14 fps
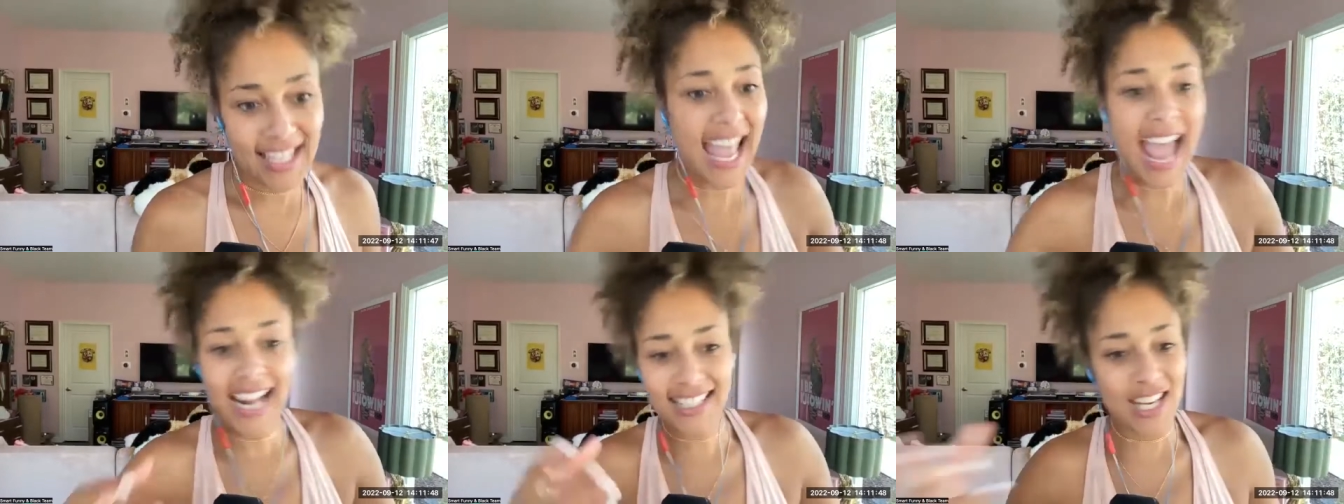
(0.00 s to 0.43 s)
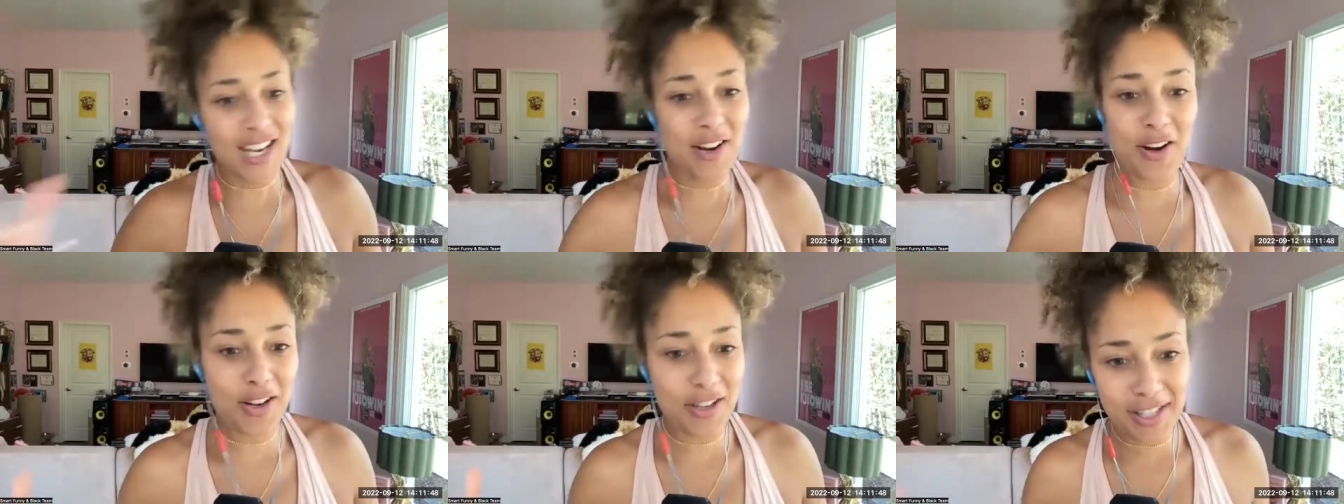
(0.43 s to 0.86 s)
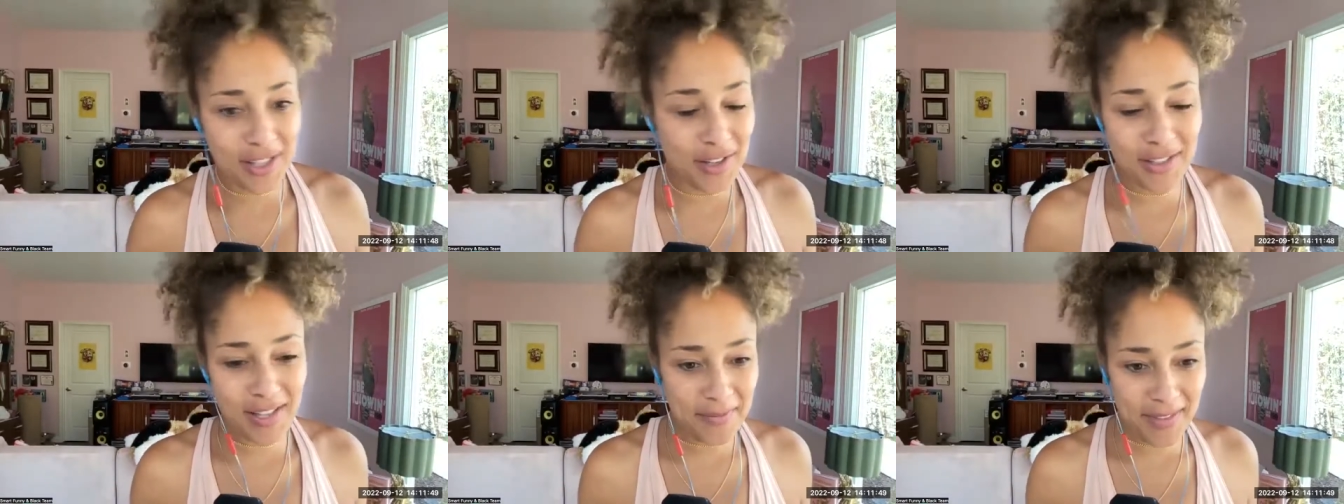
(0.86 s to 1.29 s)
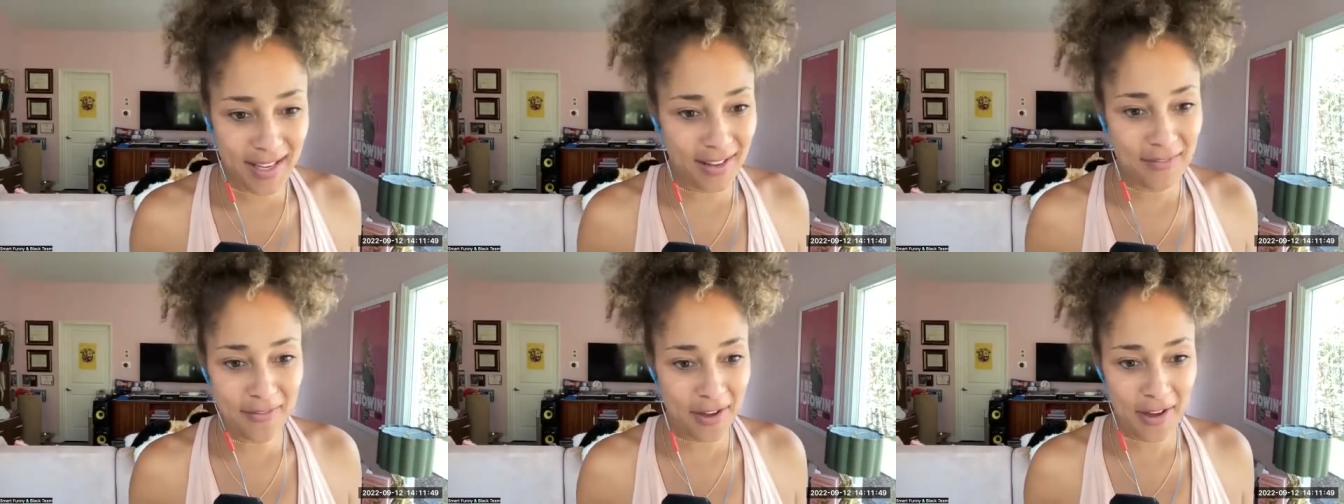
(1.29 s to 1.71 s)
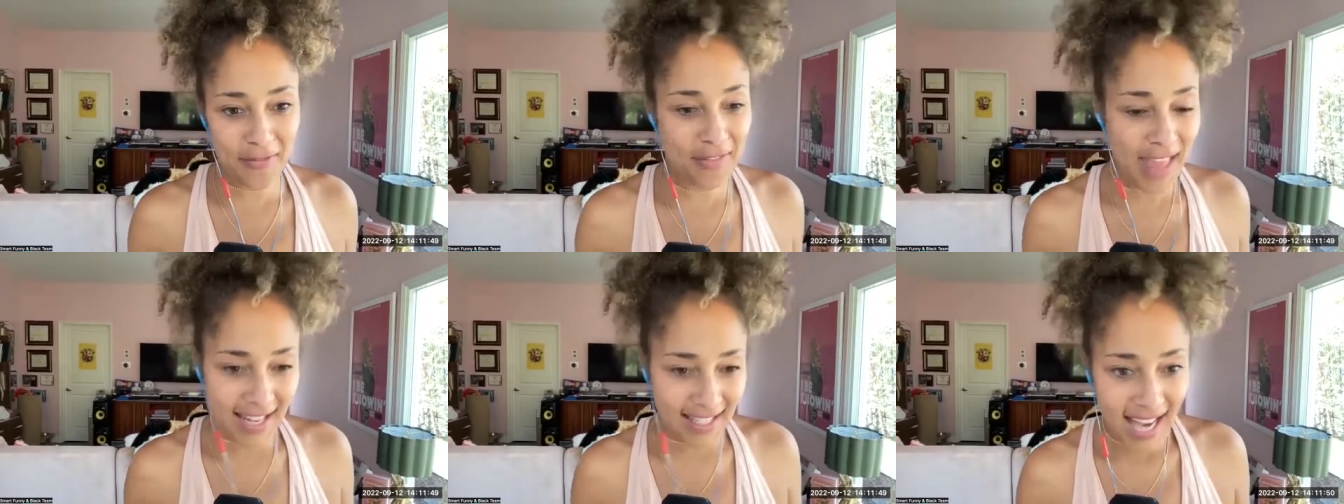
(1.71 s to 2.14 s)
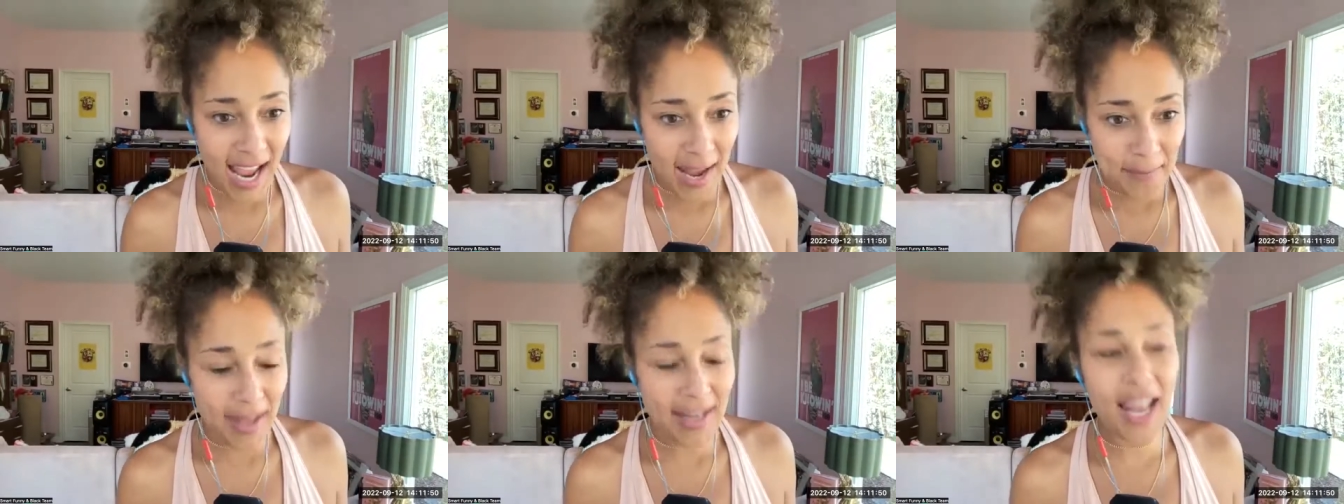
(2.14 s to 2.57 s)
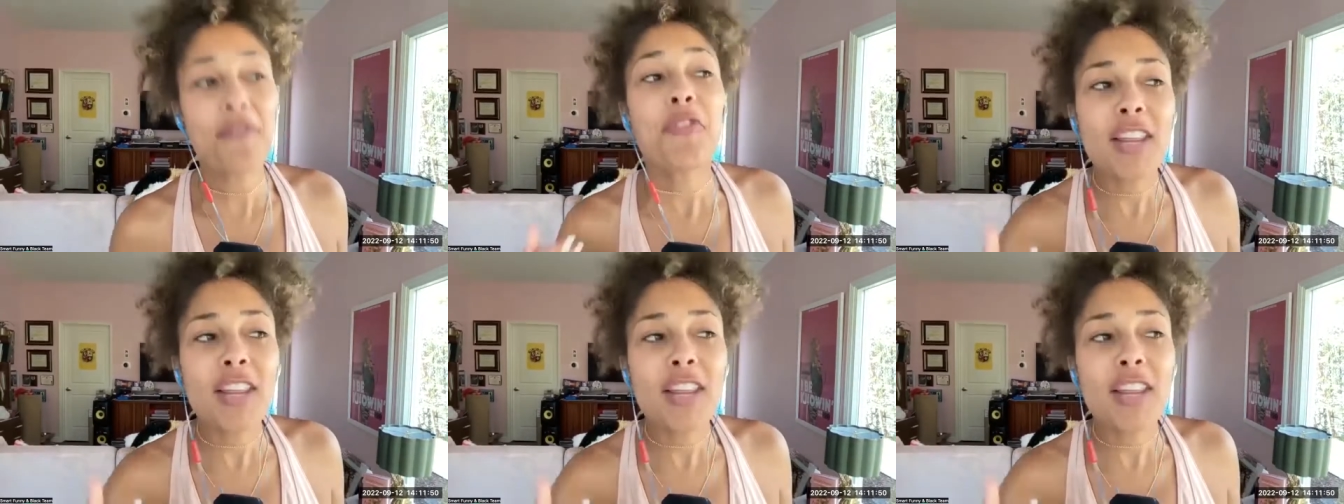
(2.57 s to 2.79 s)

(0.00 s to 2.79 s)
like, acting or, you know, something of that type.